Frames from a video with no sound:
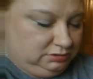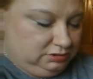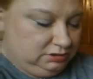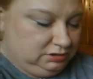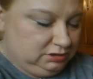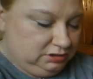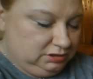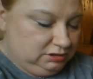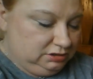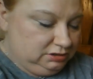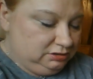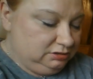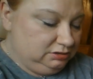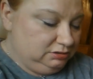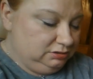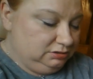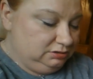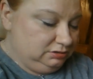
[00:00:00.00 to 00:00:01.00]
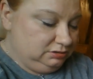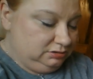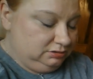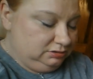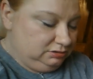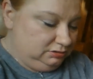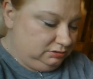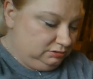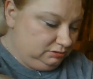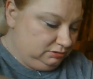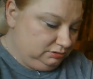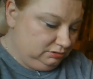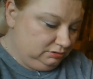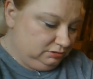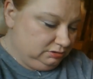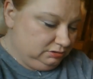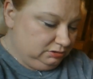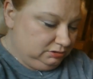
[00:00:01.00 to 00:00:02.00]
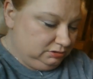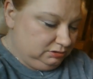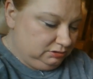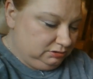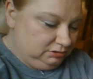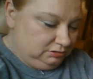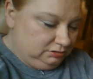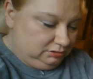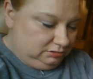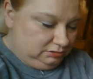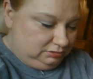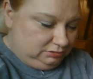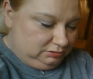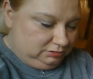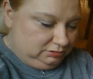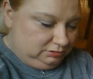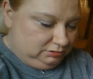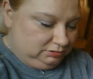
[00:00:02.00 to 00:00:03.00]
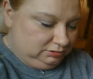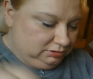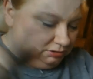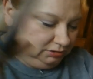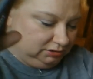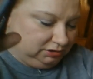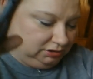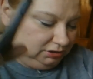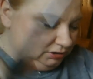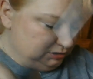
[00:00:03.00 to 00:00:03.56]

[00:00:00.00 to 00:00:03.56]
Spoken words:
Nothing is said.